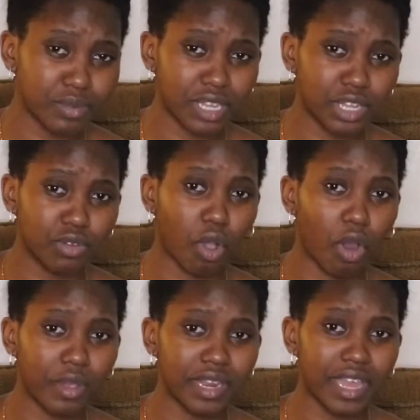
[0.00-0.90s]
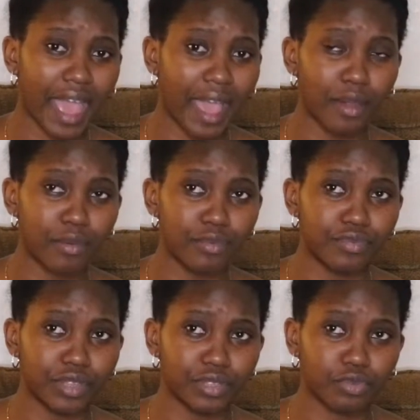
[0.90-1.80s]
then you already have
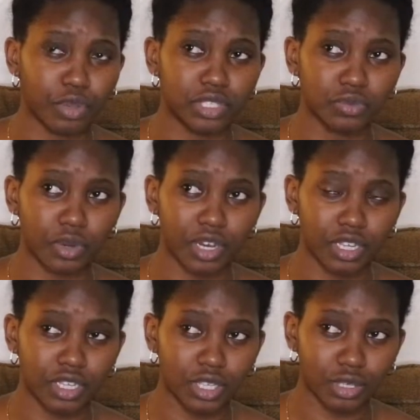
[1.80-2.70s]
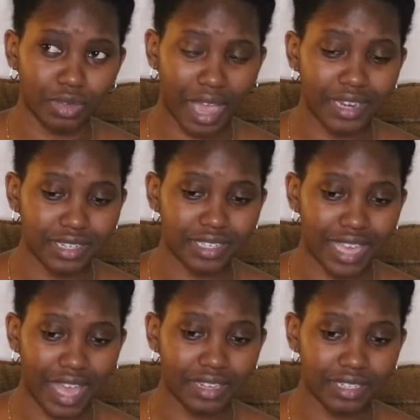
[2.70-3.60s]
this voice where you kind of
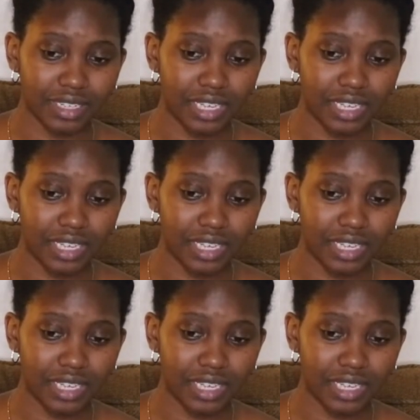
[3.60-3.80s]
can't